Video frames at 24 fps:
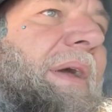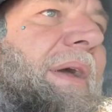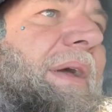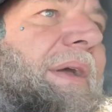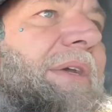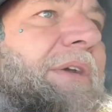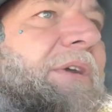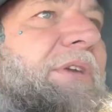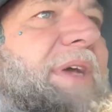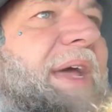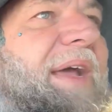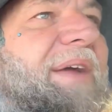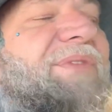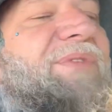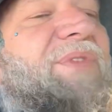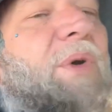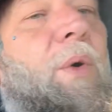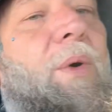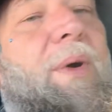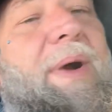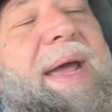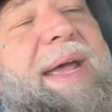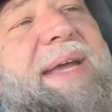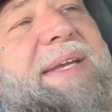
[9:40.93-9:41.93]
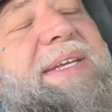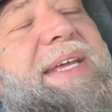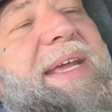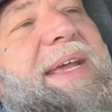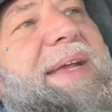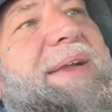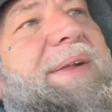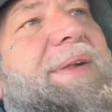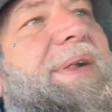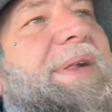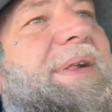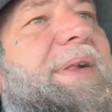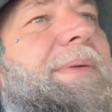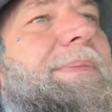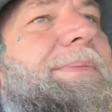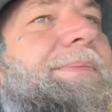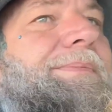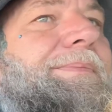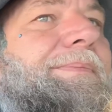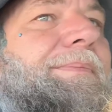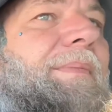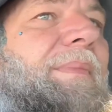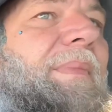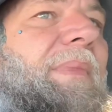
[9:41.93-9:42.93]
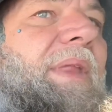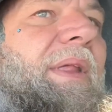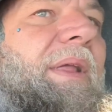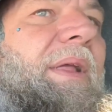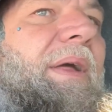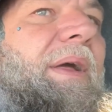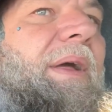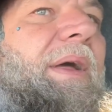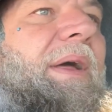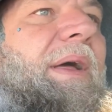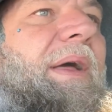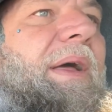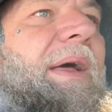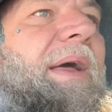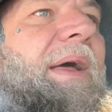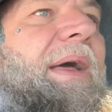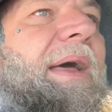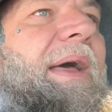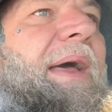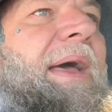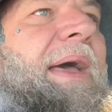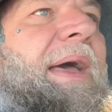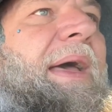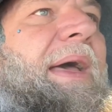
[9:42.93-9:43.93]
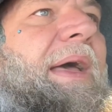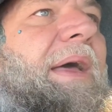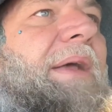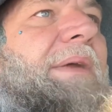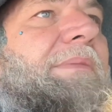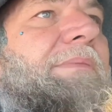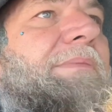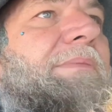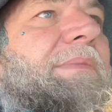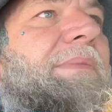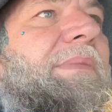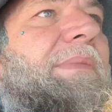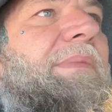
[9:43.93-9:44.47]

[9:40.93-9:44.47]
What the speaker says: you take 4 18s, and